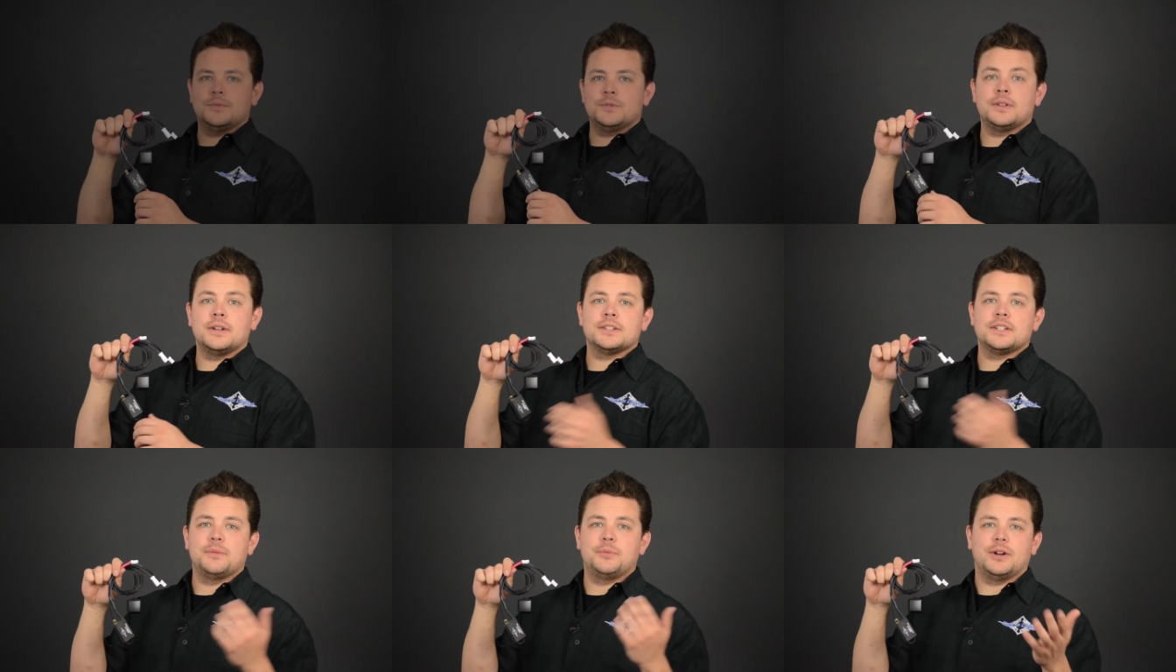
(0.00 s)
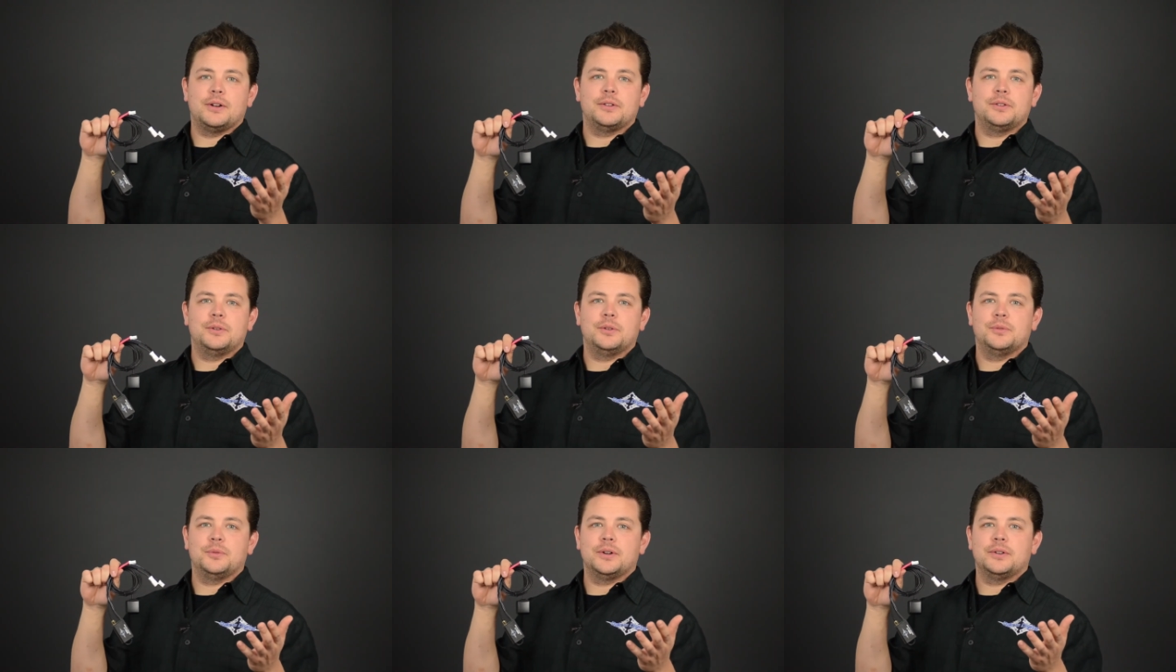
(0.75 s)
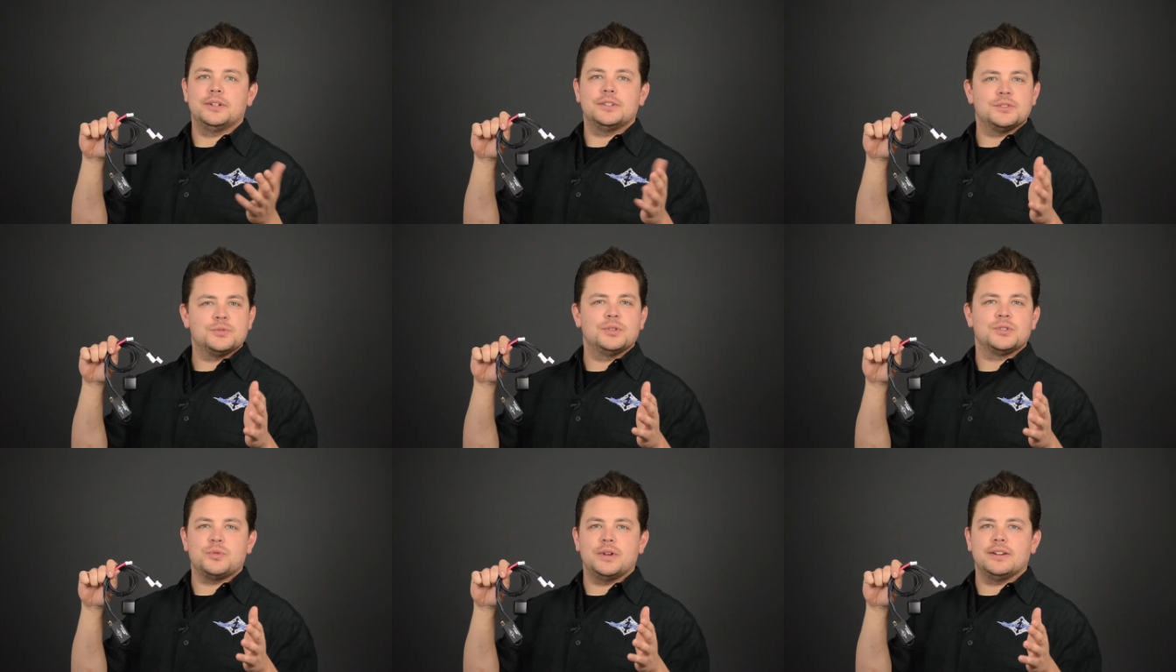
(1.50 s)
So the next time you're out on the road and wondering just
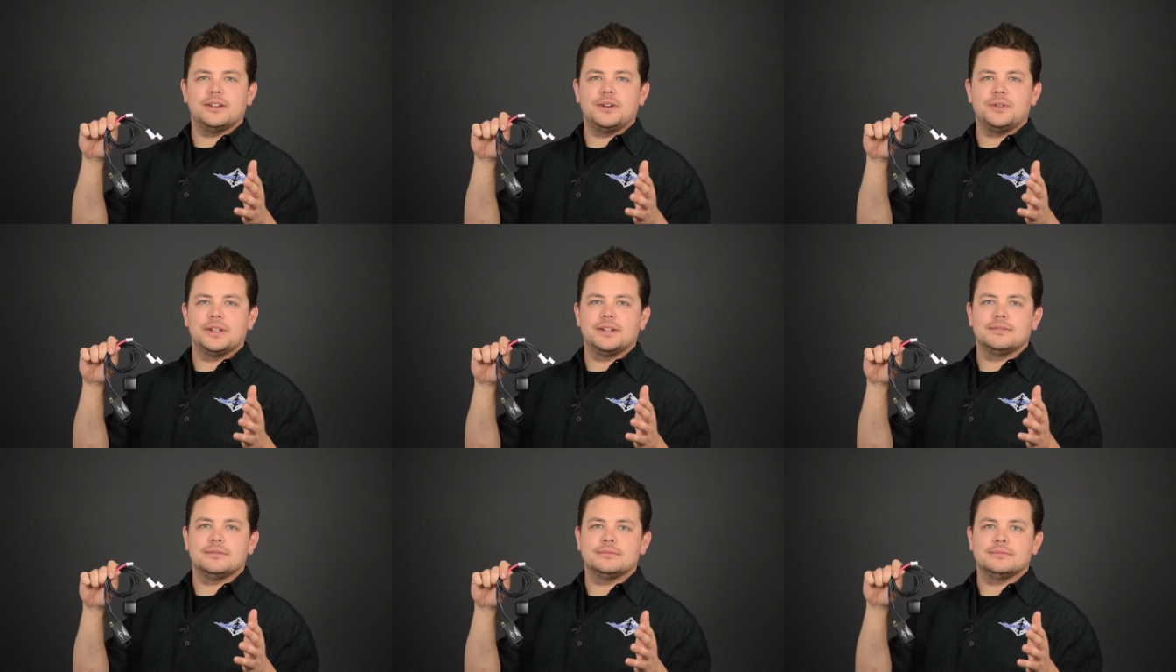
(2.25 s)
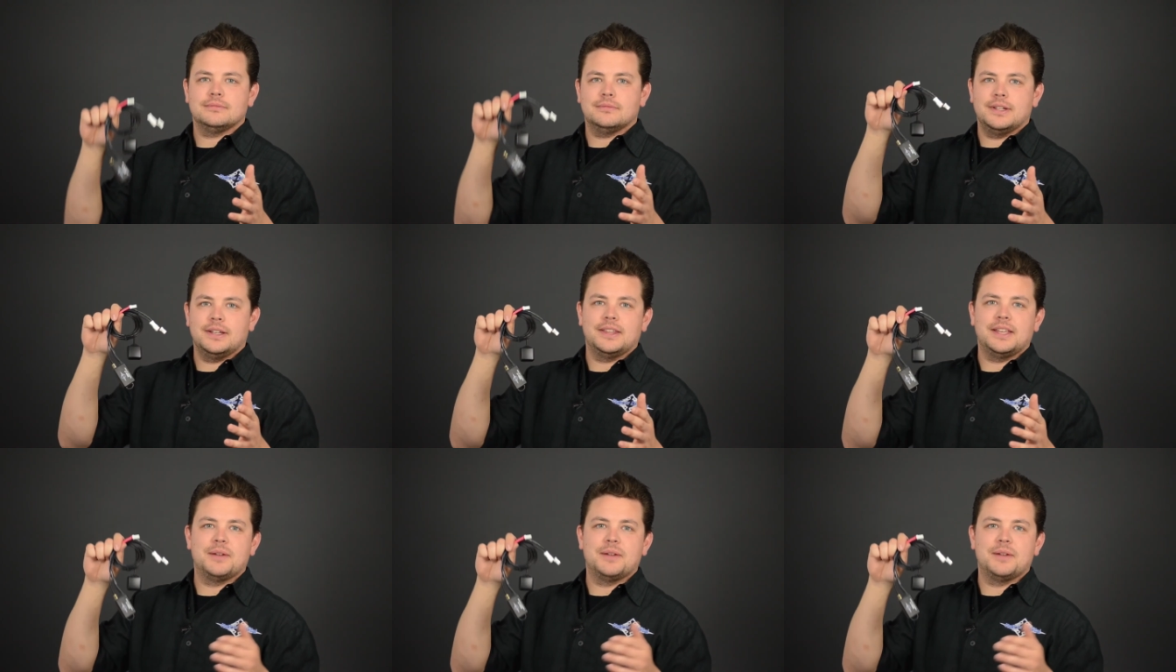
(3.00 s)
which way you're going, think of the